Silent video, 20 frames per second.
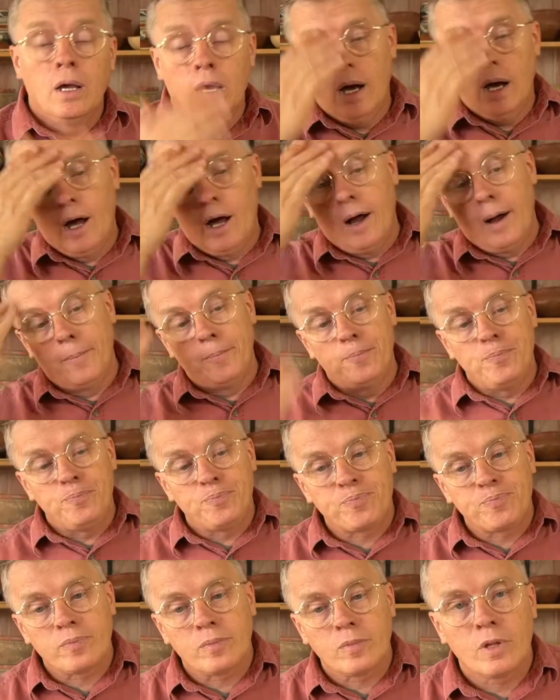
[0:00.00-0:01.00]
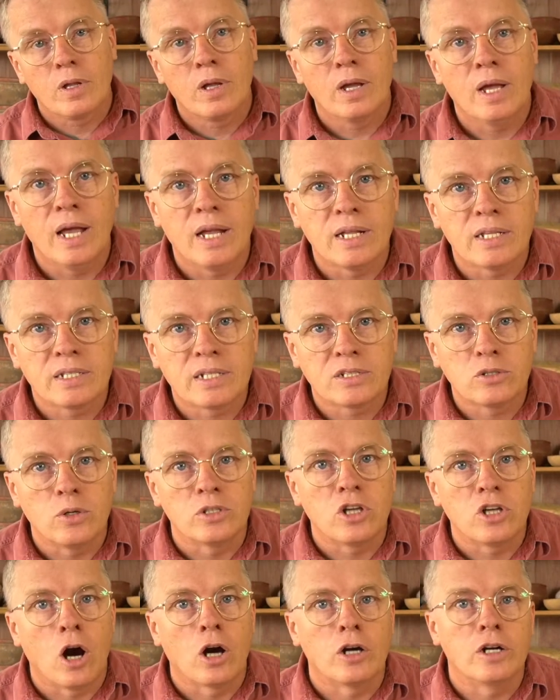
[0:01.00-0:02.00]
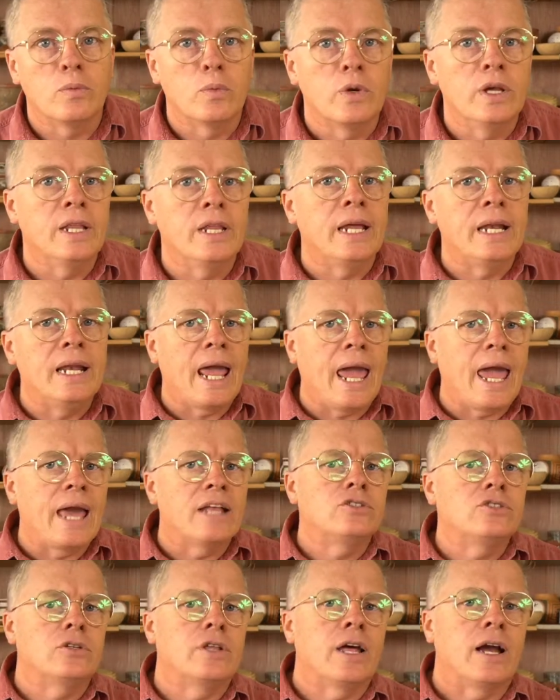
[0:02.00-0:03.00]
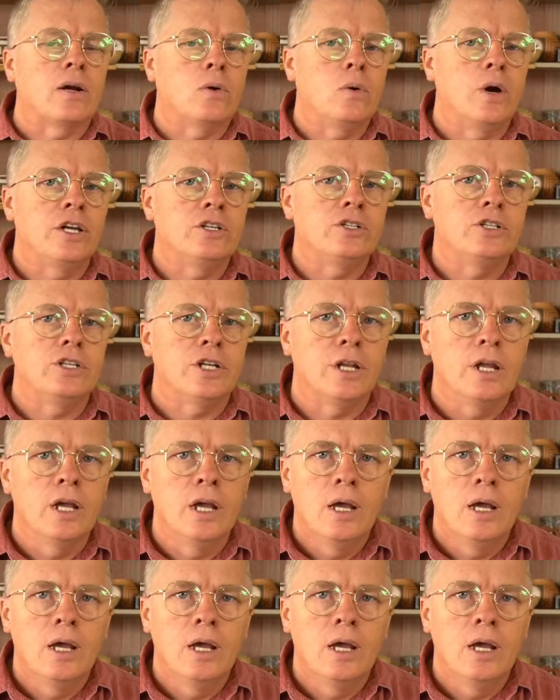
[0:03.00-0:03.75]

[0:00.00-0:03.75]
Um, so it's hard to really answer that question.